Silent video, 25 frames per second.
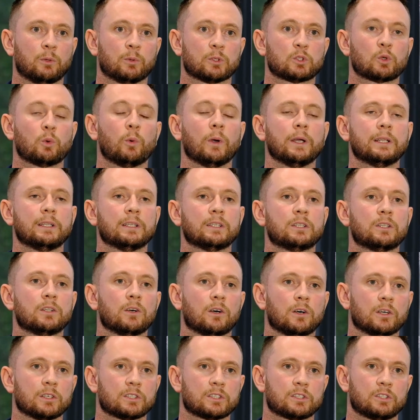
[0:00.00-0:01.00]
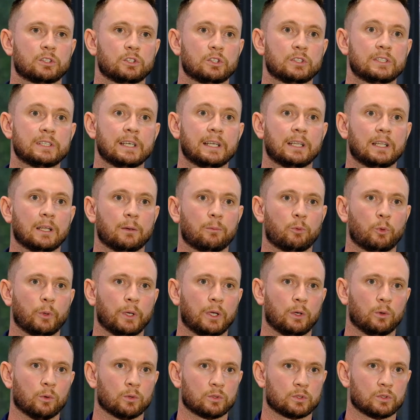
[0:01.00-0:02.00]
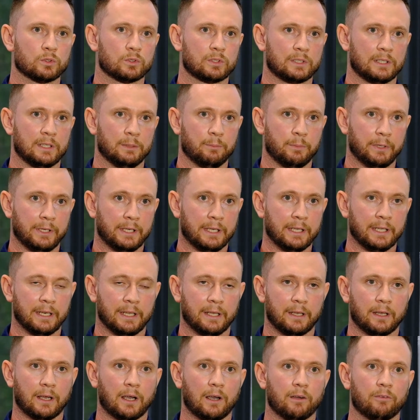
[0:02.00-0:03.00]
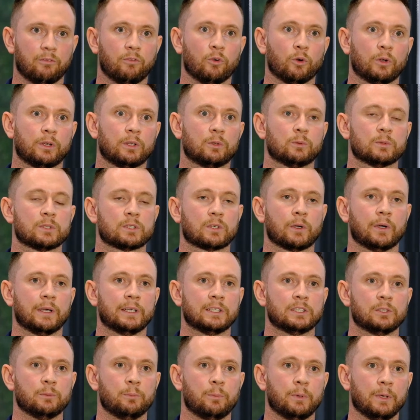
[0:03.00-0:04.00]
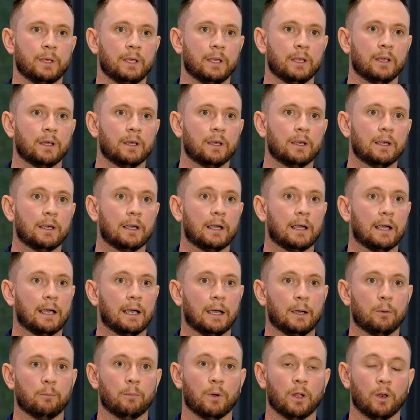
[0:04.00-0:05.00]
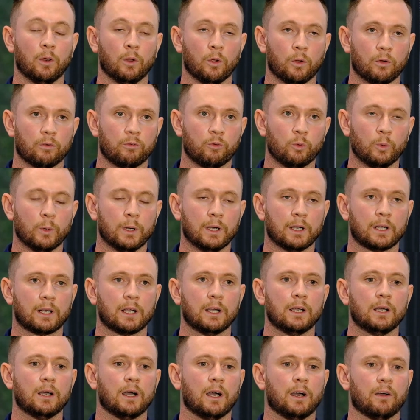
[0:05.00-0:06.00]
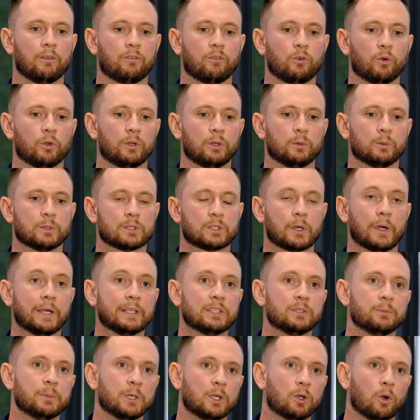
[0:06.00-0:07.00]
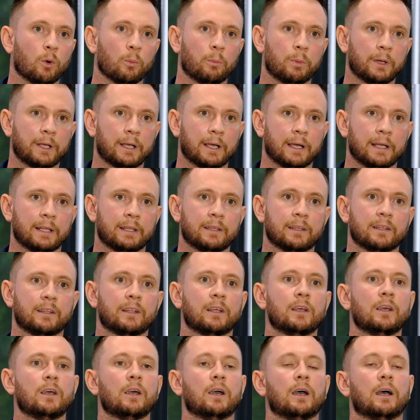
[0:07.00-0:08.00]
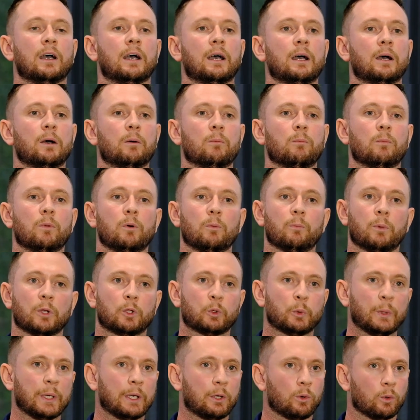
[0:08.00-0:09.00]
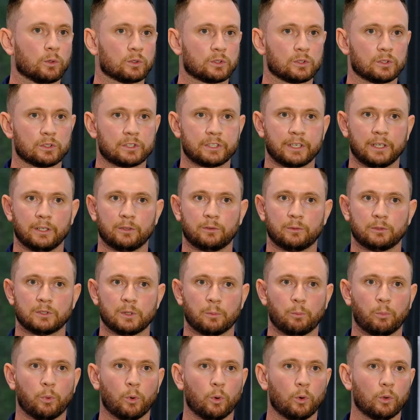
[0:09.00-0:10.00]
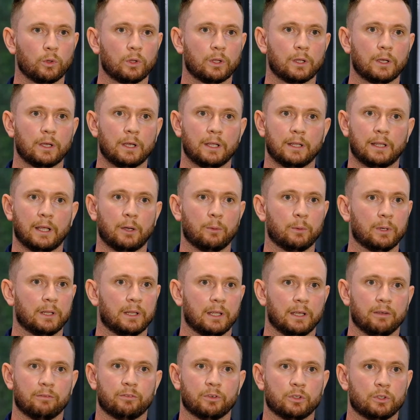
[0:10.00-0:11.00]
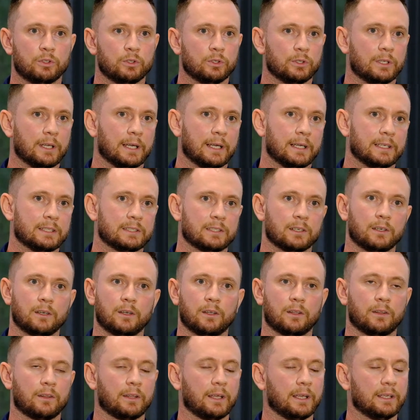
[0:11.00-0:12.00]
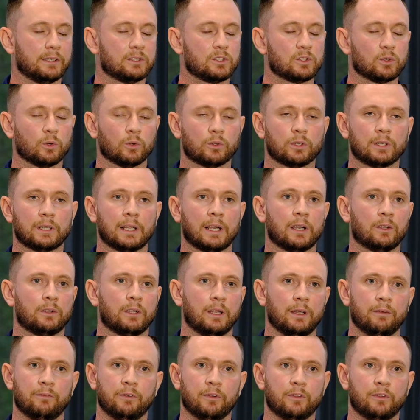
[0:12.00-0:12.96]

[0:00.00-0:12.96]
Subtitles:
it was quite a task to set up Quick Consoles in the beginning. I thought it was going to be a lot of work. I thought it was going to be complicated. But Quick Consoles sent support. They were there for 2 days. They sorted out